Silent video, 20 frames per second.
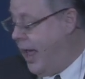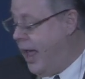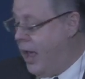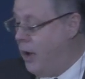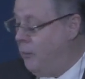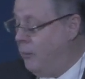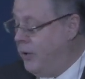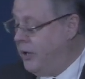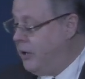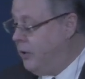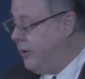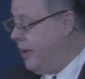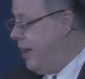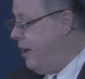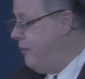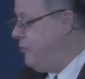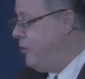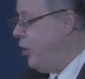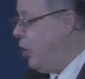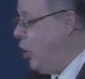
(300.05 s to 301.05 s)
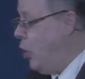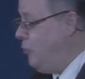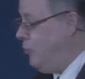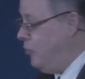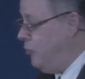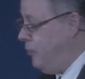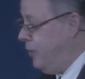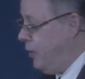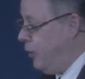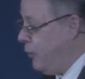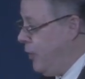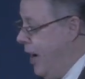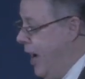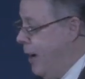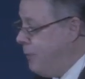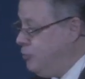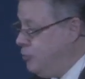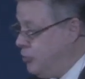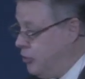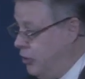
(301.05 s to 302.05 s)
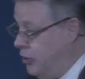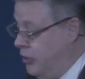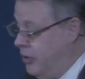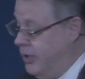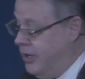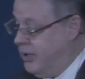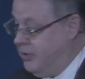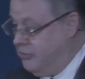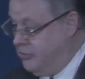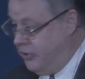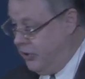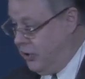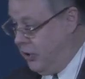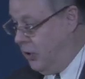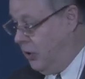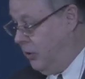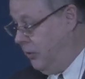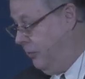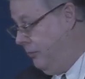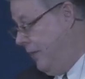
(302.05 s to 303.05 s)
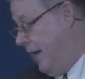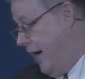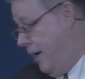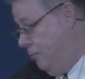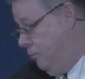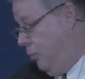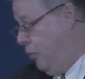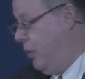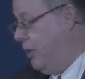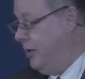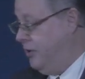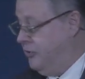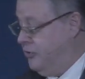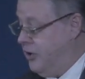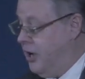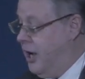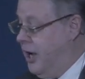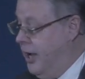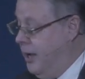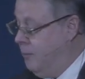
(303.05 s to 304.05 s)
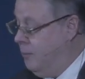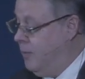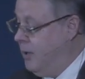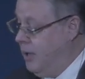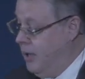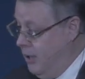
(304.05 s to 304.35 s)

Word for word: And we don't have the hope of being raptured until that point in time,